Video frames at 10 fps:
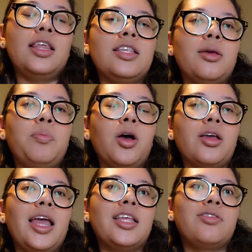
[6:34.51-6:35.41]
This
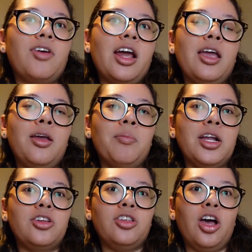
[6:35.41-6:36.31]
book is very
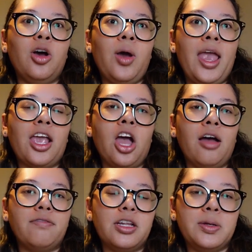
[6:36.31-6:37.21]
much so a
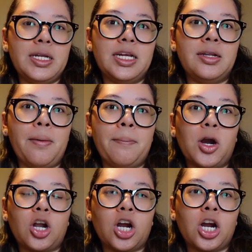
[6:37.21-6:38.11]
convoluted
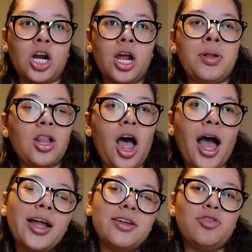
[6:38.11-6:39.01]
murder
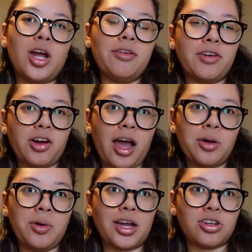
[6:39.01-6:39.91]
plot of trying to figure out
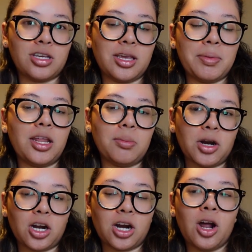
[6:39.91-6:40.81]
who actually committed the
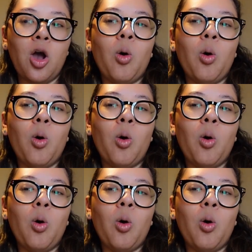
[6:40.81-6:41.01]
murder,